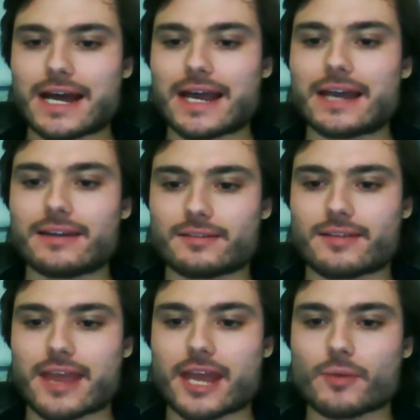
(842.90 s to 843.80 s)
I
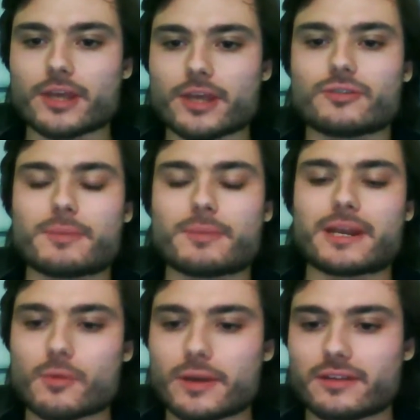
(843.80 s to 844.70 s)
understand, where you spend a
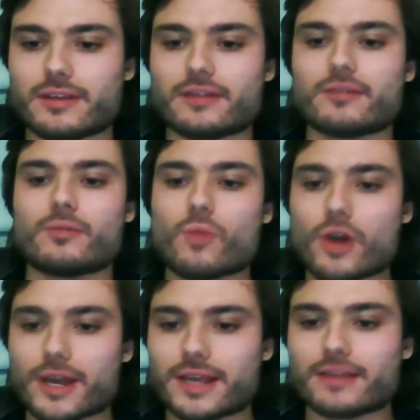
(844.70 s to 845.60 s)
couple weeks uh,
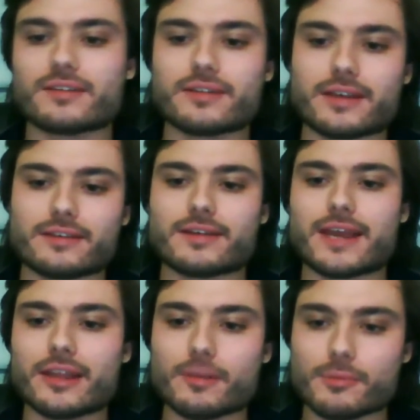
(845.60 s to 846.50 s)
working the scenes
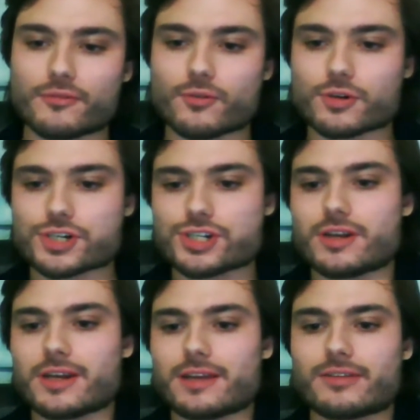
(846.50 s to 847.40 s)
together before
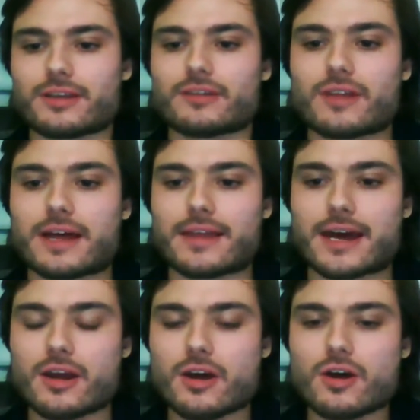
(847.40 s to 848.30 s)
shooting and things like
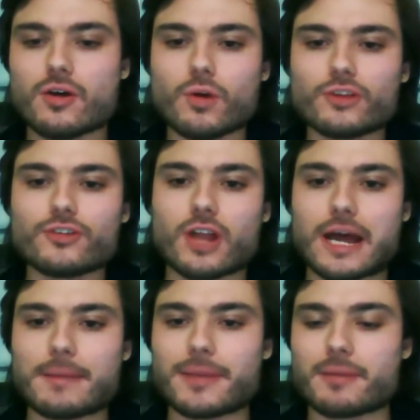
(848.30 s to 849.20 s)
that. What's it
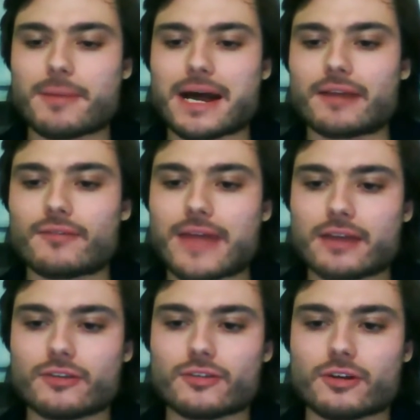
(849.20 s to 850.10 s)
like being a part of
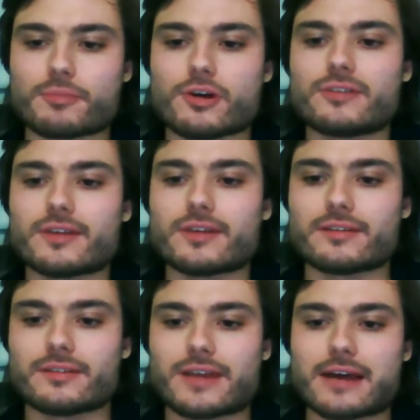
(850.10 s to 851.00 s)
that sort of process
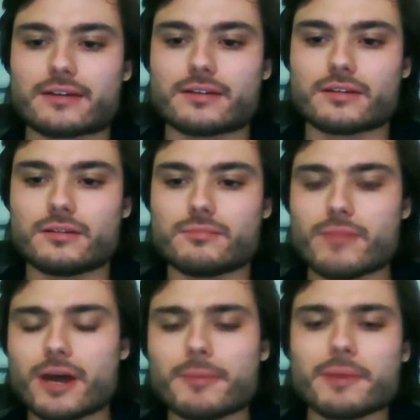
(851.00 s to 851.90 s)
as an actor? That
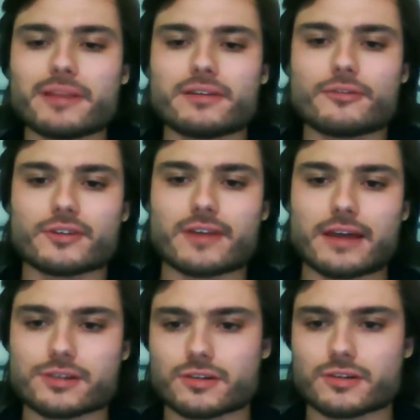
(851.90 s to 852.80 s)
might be a bit different to
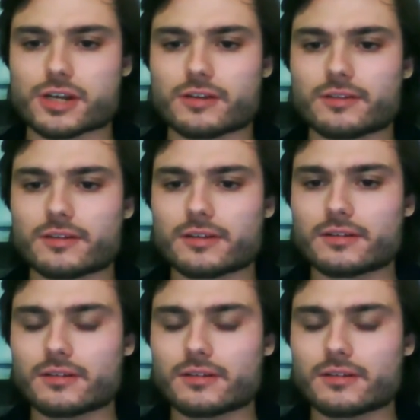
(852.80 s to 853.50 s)
other sort of shows and things.